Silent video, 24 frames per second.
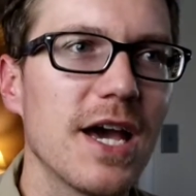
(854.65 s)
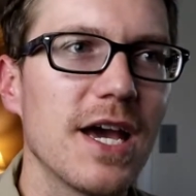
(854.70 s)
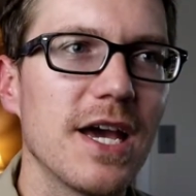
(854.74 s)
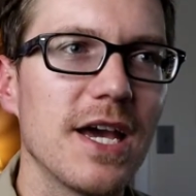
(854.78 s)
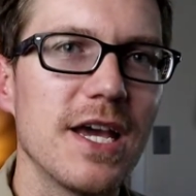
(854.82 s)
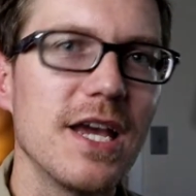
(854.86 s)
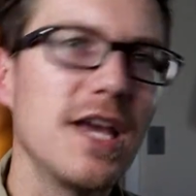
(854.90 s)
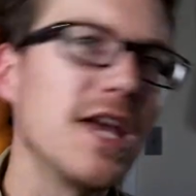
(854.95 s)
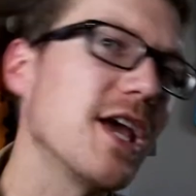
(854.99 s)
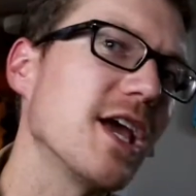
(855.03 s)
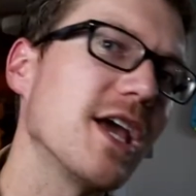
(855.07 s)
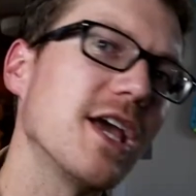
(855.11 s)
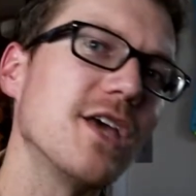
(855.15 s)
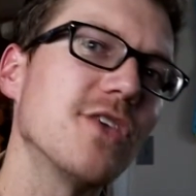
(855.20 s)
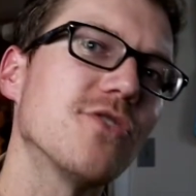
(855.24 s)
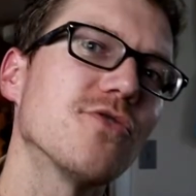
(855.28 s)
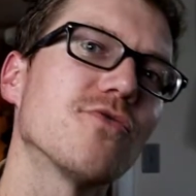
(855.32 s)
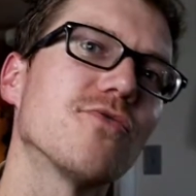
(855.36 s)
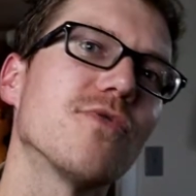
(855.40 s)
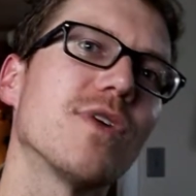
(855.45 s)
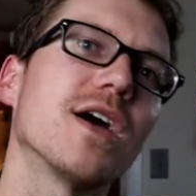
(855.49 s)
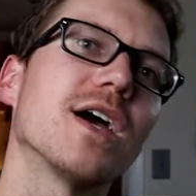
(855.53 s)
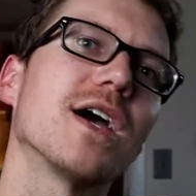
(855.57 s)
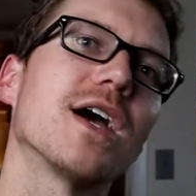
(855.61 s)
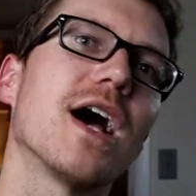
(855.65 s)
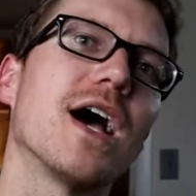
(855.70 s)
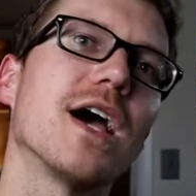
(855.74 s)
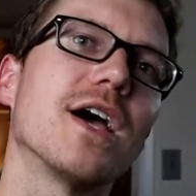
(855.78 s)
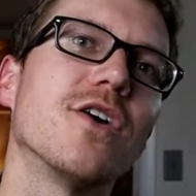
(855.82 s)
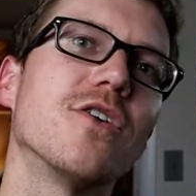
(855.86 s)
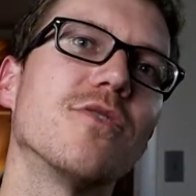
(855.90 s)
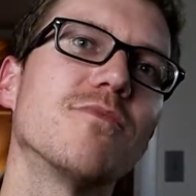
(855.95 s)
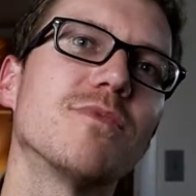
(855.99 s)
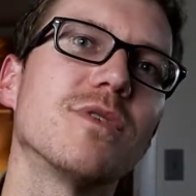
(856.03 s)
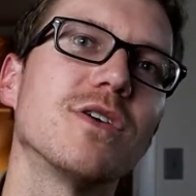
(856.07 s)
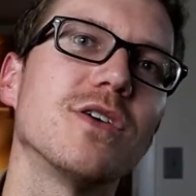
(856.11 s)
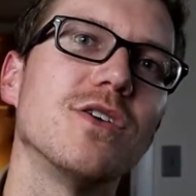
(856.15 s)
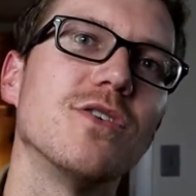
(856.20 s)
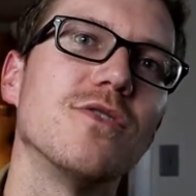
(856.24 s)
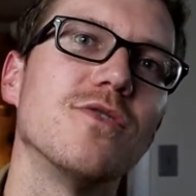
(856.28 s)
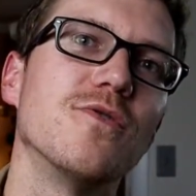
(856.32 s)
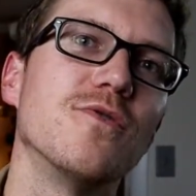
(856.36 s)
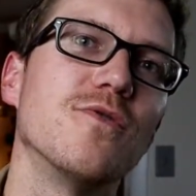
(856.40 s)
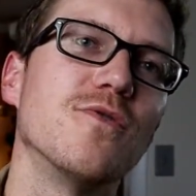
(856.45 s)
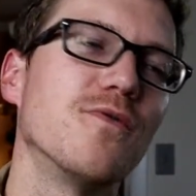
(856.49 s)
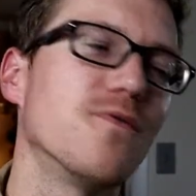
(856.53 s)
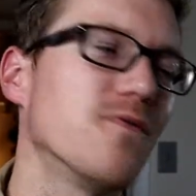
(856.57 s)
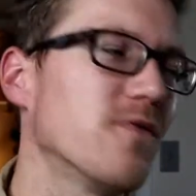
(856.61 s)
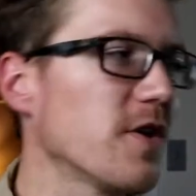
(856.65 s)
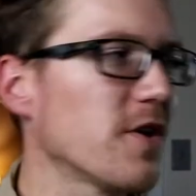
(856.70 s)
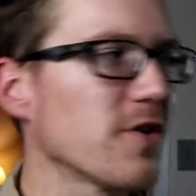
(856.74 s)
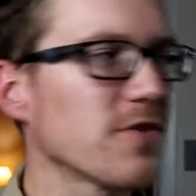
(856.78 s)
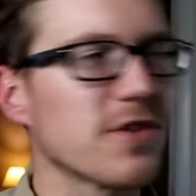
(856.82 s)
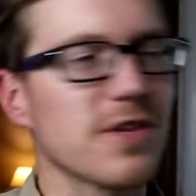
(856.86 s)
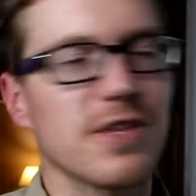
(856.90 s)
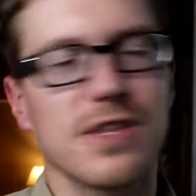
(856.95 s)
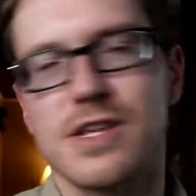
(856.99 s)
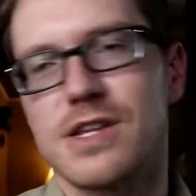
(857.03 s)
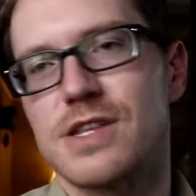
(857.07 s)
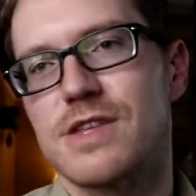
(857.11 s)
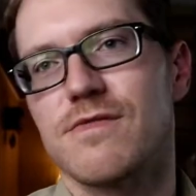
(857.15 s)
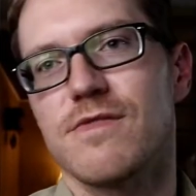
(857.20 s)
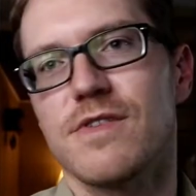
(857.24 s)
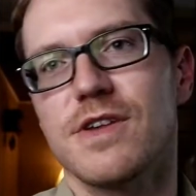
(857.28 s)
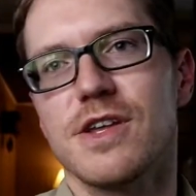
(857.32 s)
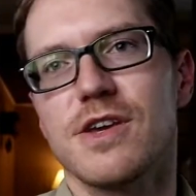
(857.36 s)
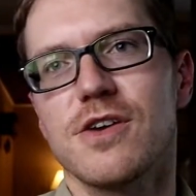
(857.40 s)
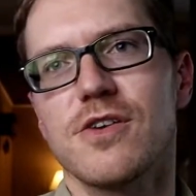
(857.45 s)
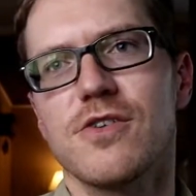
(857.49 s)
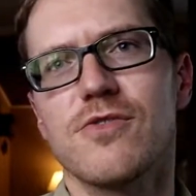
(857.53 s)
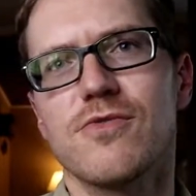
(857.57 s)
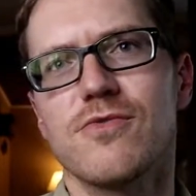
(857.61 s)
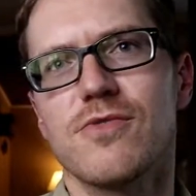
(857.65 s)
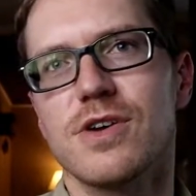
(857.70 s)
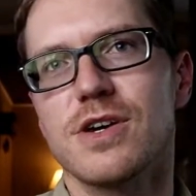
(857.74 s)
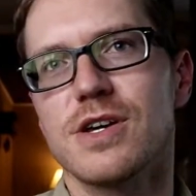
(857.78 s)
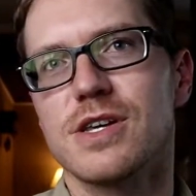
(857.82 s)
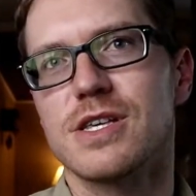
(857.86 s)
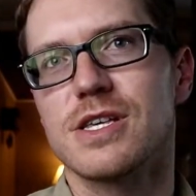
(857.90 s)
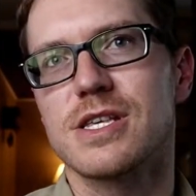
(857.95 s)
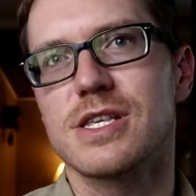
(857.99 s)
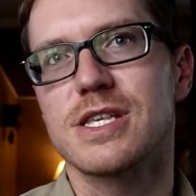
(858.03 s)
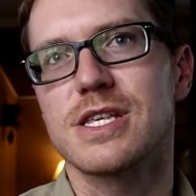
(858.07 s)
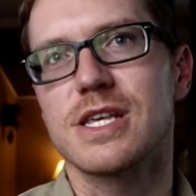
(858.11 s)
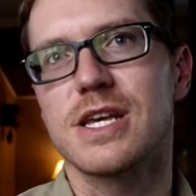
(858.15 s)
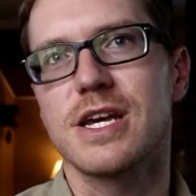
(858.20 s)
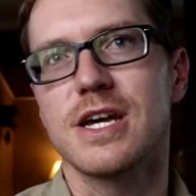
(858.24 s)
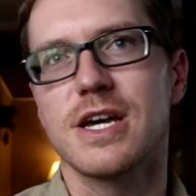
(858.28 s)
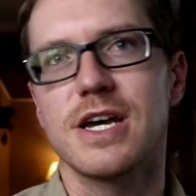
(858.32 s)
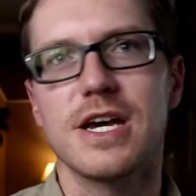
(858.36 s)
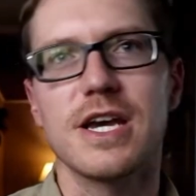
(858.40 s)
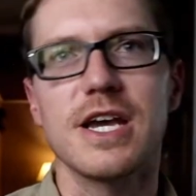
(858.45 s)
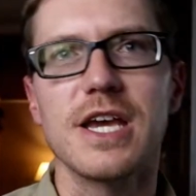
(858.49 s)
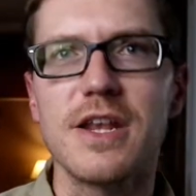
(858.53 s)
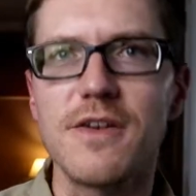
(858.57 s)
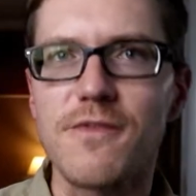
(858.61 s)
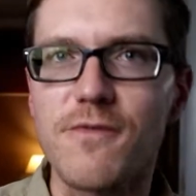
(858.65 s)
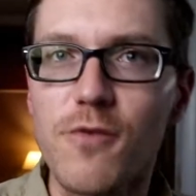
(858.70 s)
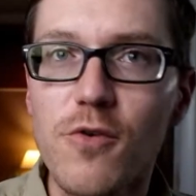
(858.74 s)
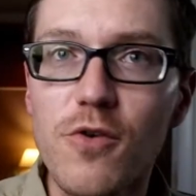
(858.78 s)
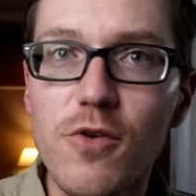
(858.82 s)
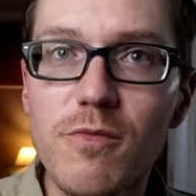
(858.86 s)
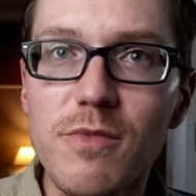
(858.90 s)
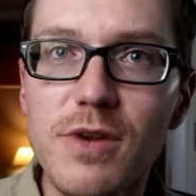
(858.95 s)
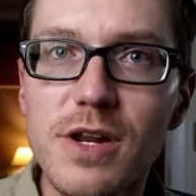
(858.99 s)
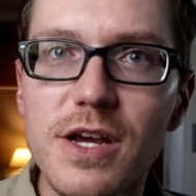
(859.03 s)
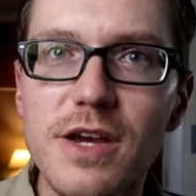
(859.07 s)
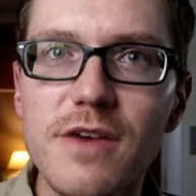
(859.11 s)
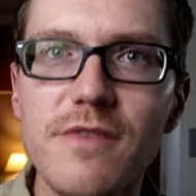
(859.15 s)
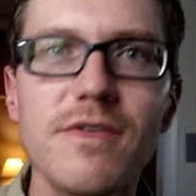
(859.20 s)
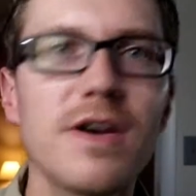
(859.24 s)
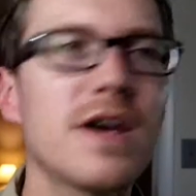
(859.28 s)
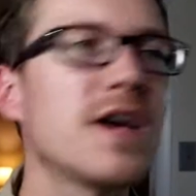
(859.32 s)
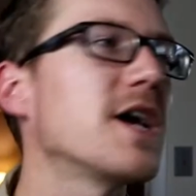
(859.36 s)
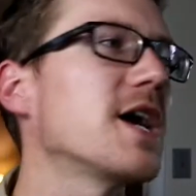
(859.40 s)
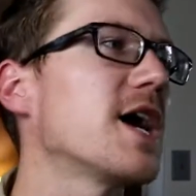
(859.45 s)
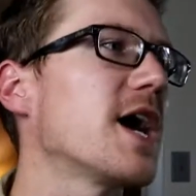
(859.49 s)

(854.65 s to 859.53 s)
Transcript: Either way, I hope that you felt that this video was informative.